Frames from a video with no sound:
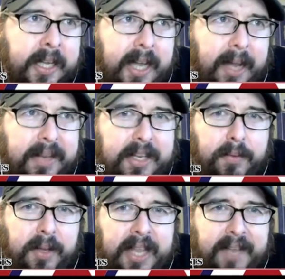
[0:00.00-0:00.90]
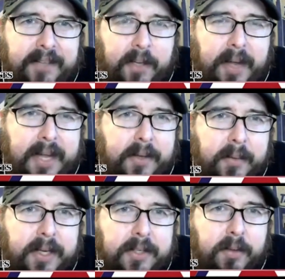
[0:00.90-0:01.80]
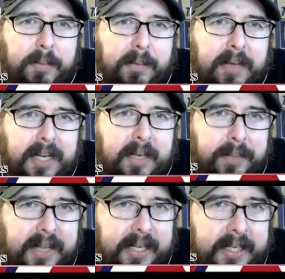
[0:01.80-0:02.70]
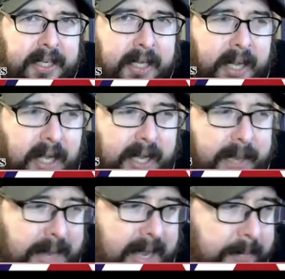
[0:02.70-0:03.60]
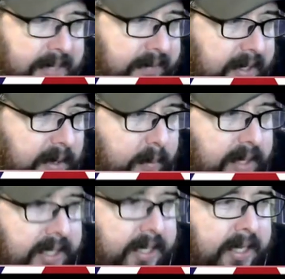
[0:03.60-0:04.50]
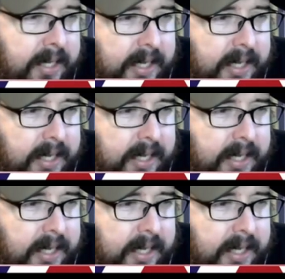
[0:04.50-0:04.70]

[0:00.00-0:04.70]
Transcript: I mean, you really have to go out of your way to a Money in the Bank. Um, I'm giving it a win.